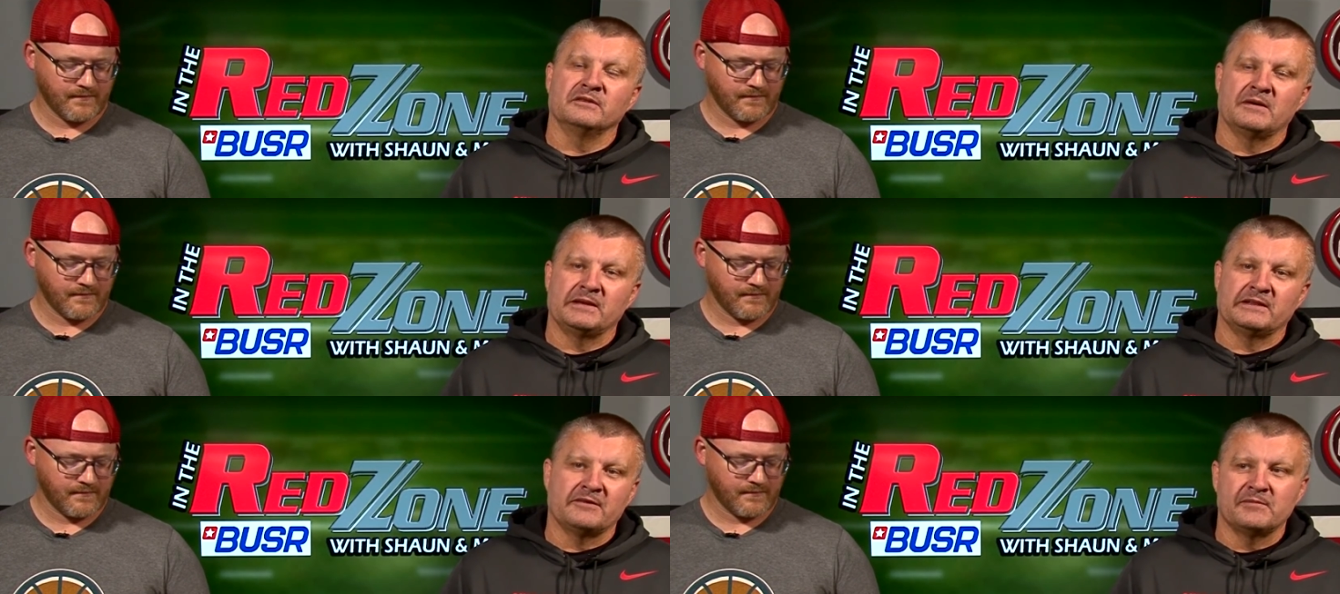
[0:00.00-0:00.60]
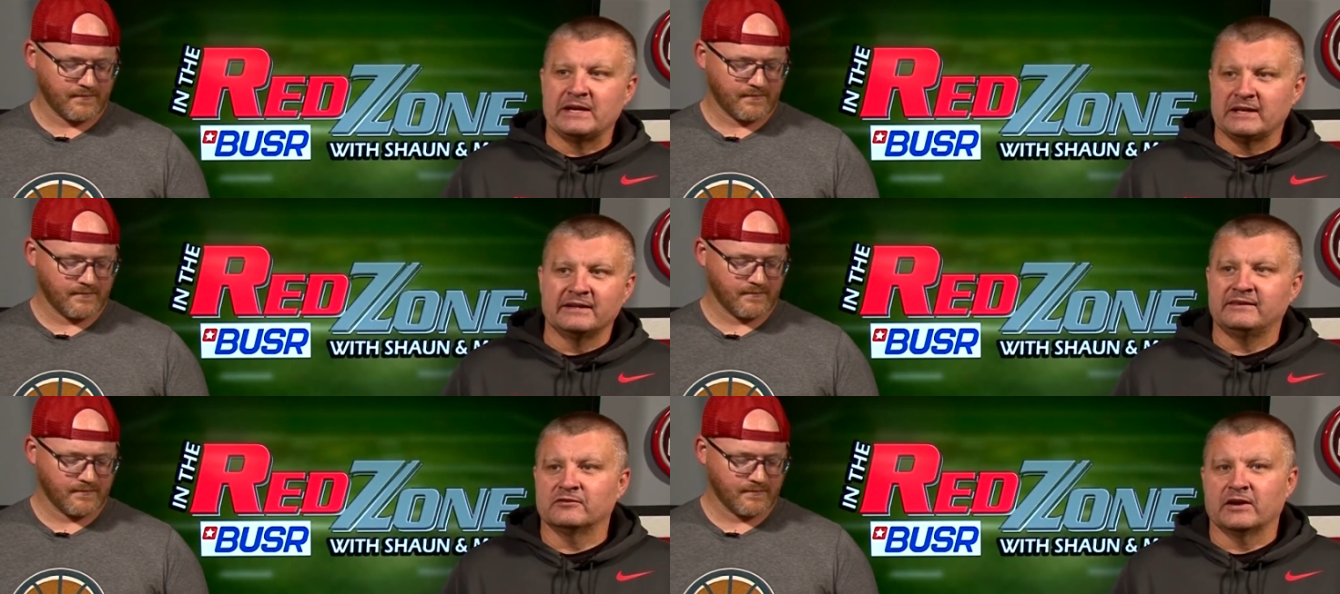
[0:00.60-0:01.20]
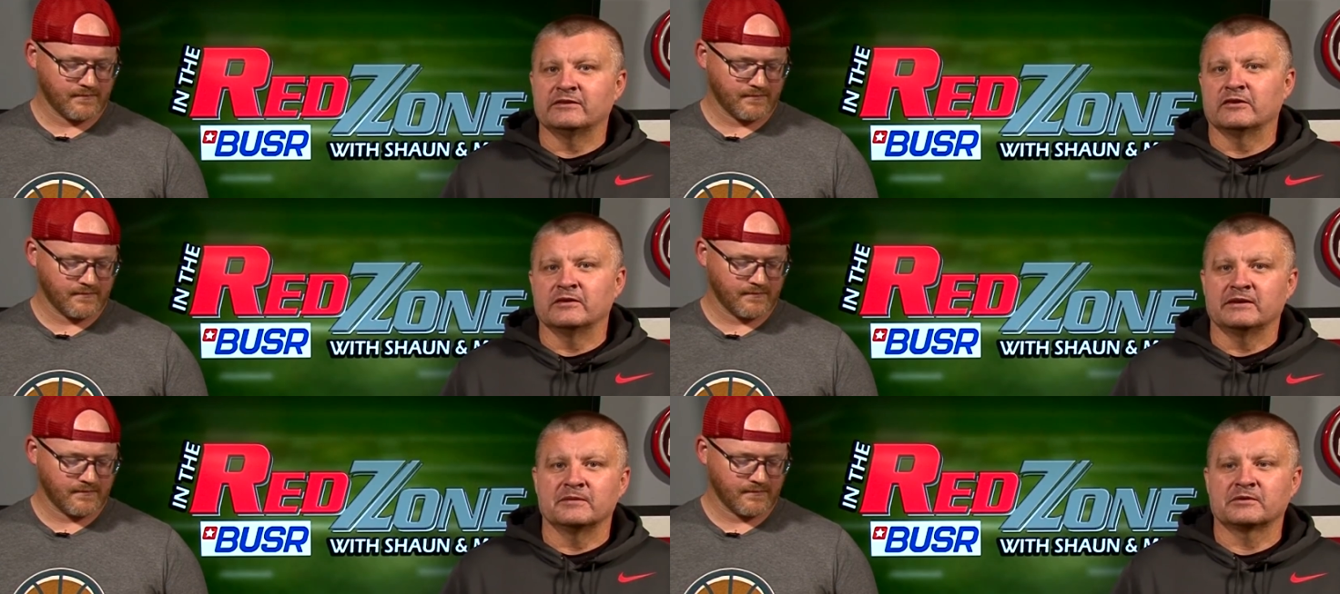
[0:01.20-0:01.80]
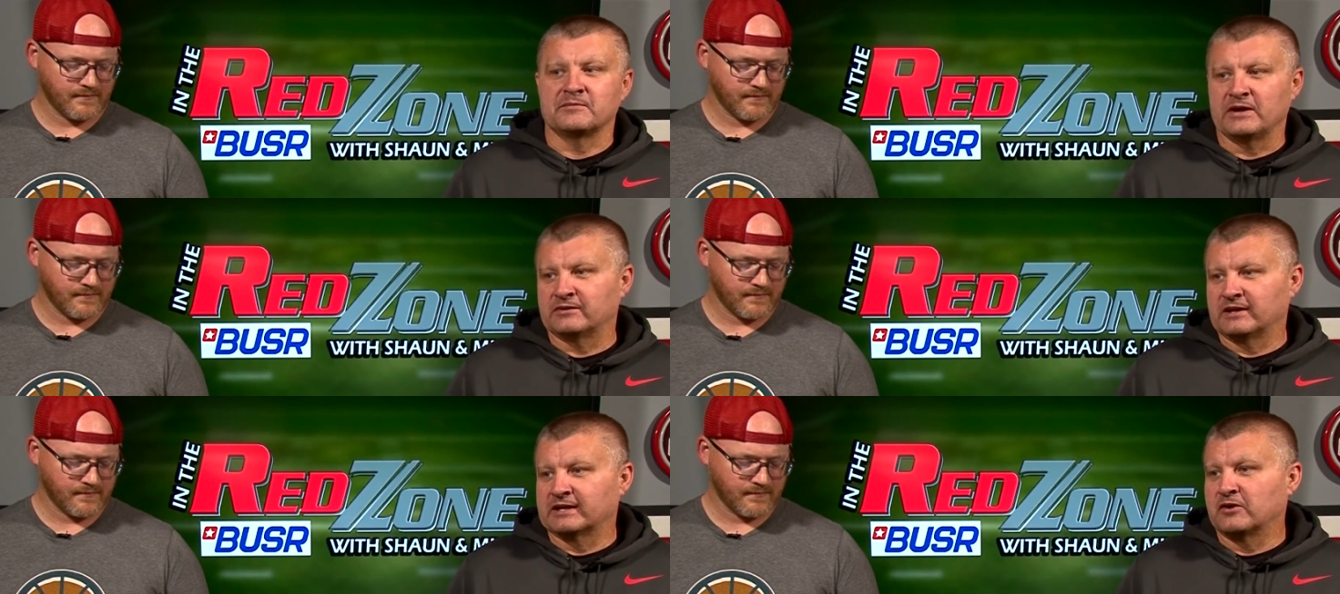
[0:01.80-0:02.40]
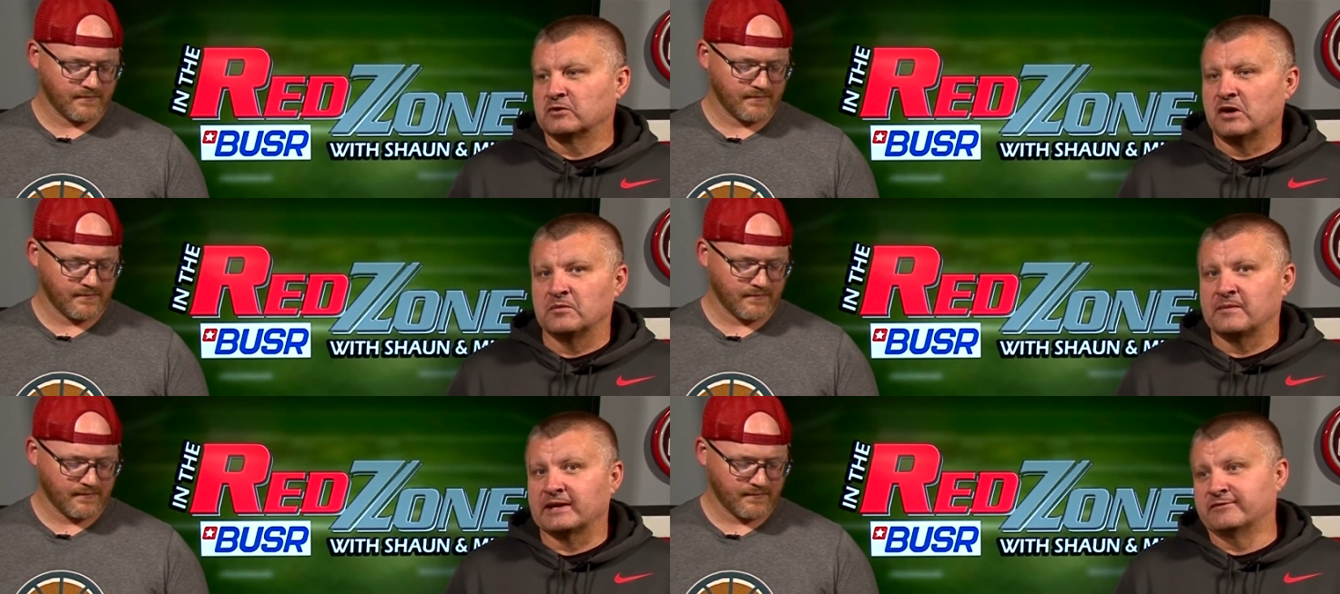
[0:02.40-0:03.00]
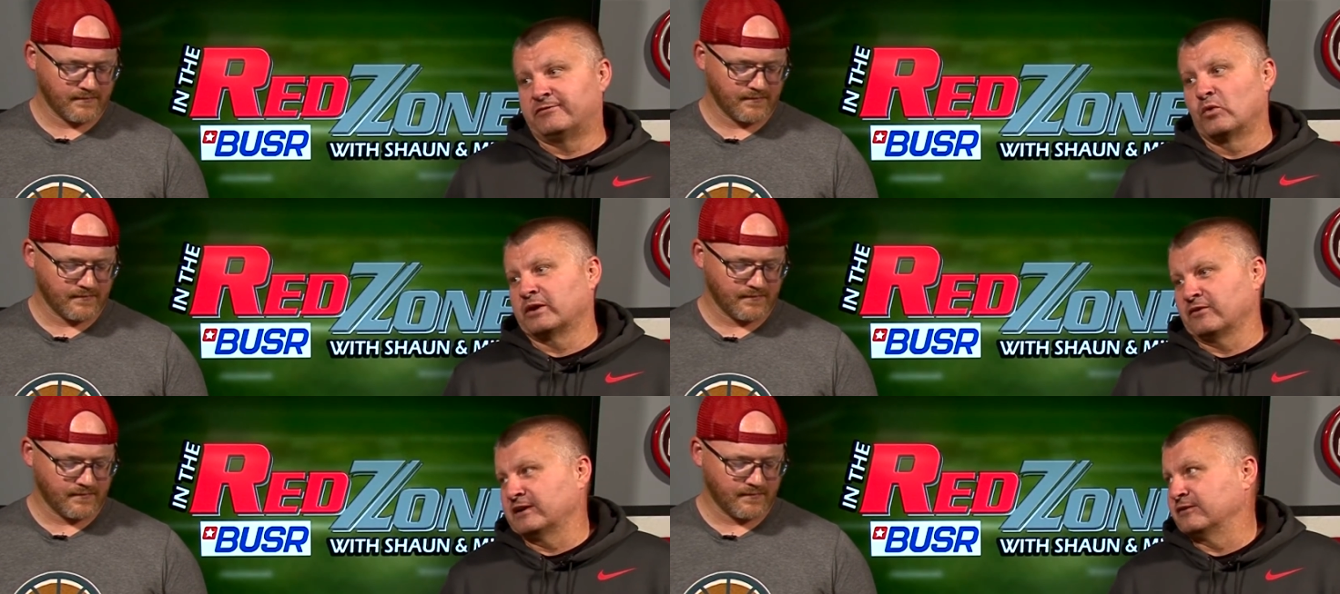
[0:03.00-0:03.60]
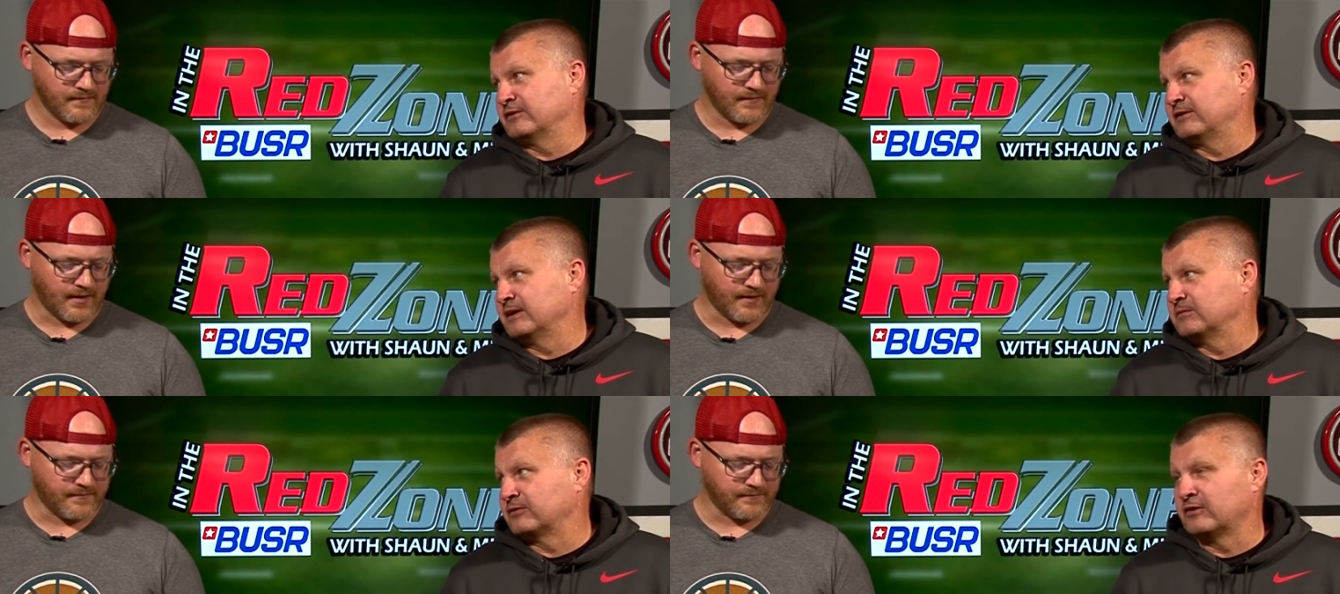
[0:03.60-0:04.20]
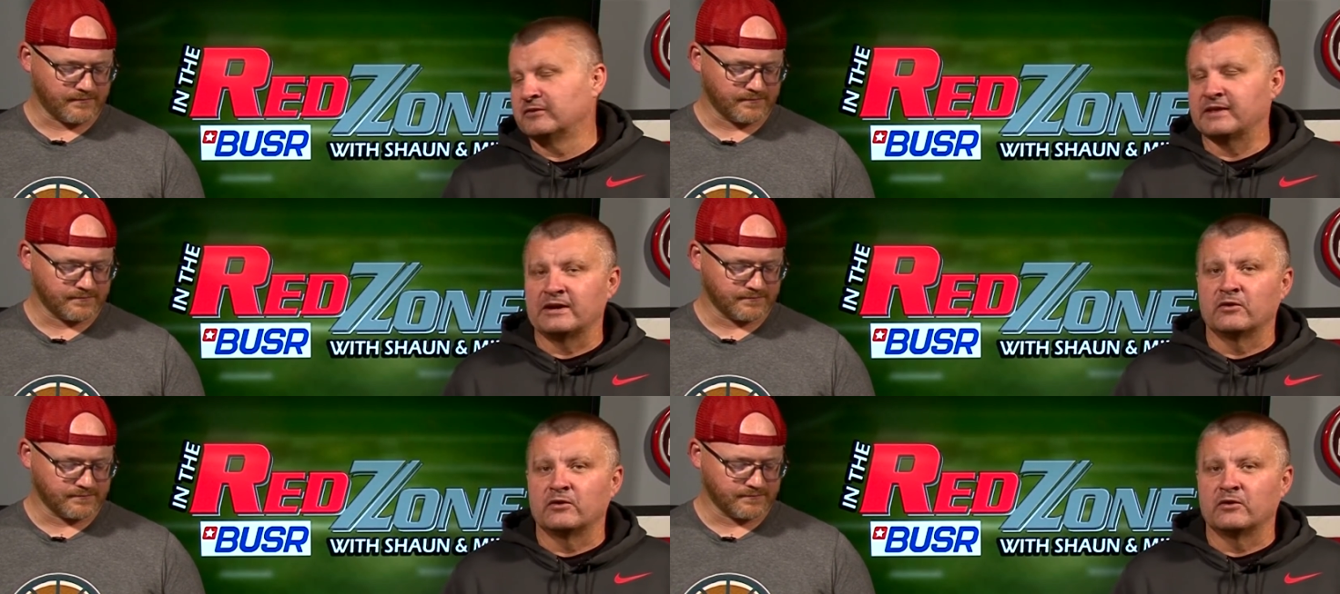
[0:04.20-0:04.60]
Speaker 1: I mean, they've made 19 red zone attempts compared to like Oklahoma making 40 red zone attempts. Yeah. So they